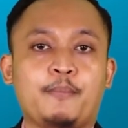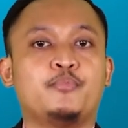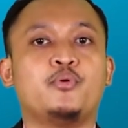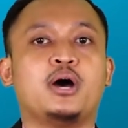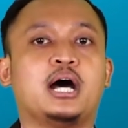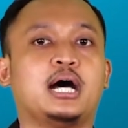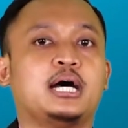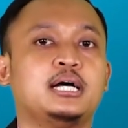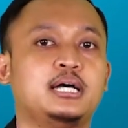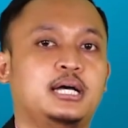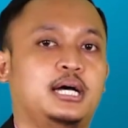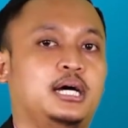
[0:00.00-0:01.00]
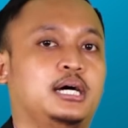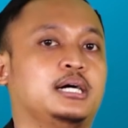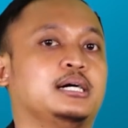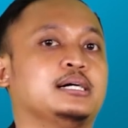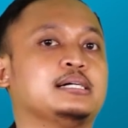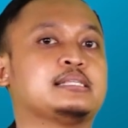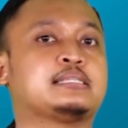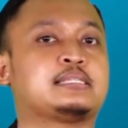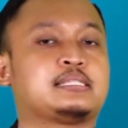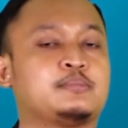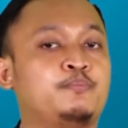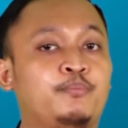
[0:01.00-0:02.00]
Papua,
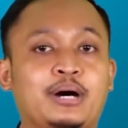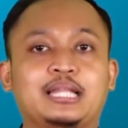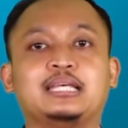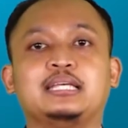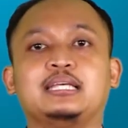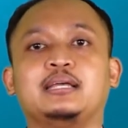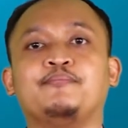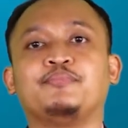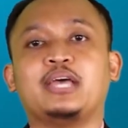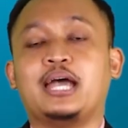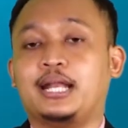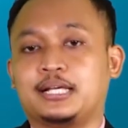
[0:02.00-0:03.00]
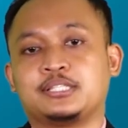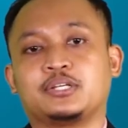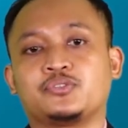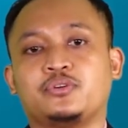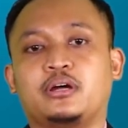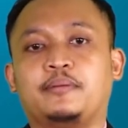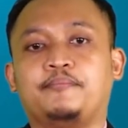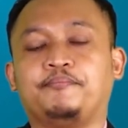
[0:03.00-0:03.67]
Bali, and etc.